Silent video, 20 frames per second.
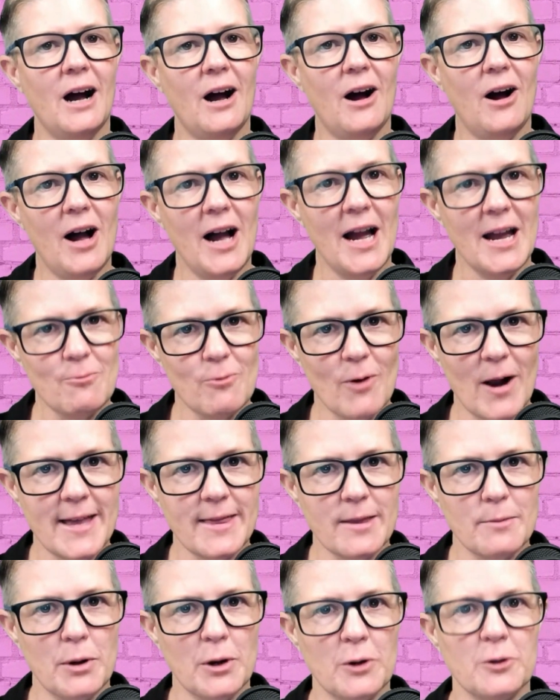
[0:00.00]
I write
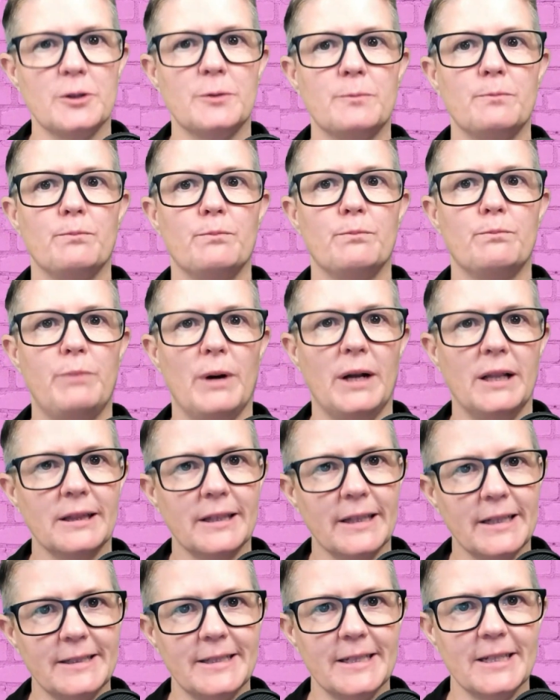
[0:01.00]
the post, but
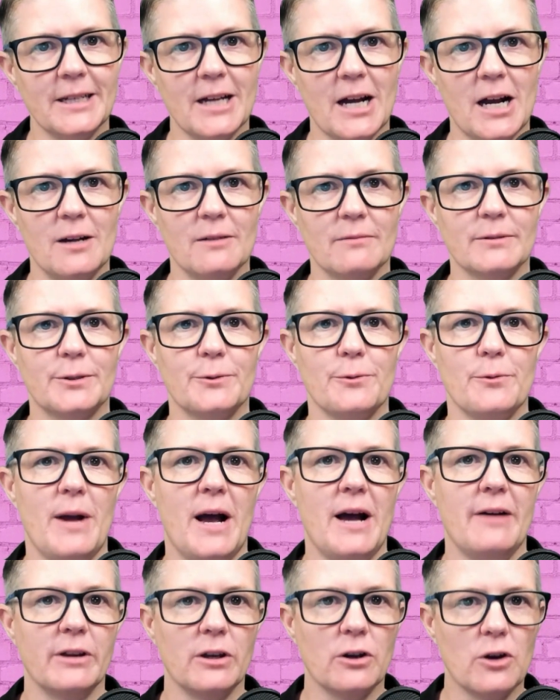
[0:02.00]
LinkedIn comes from
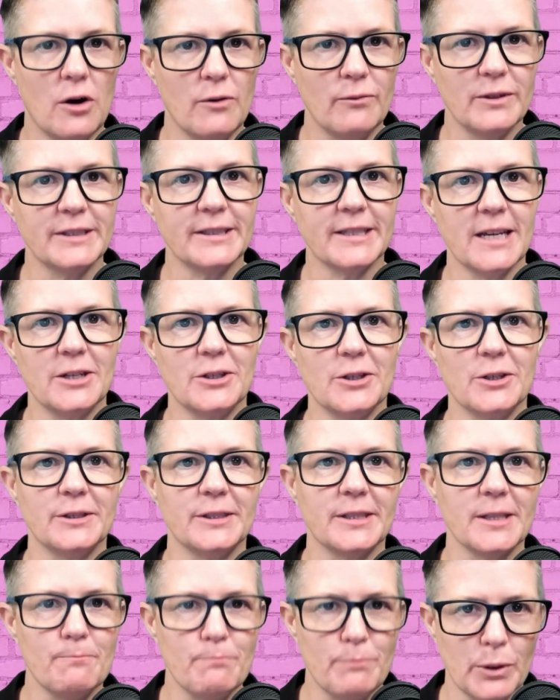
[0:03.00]
having conversations
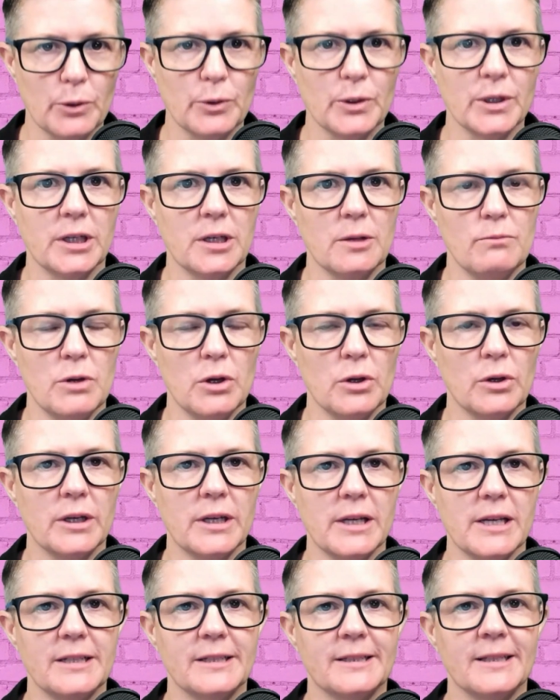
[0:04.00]
and building
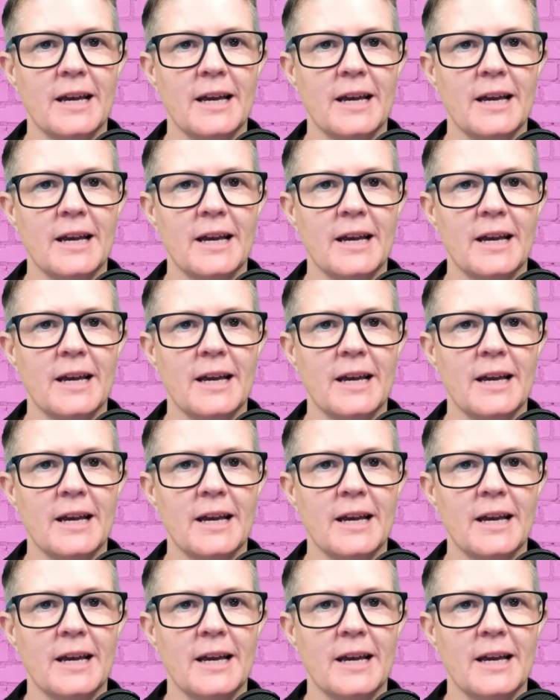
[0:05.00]
communities.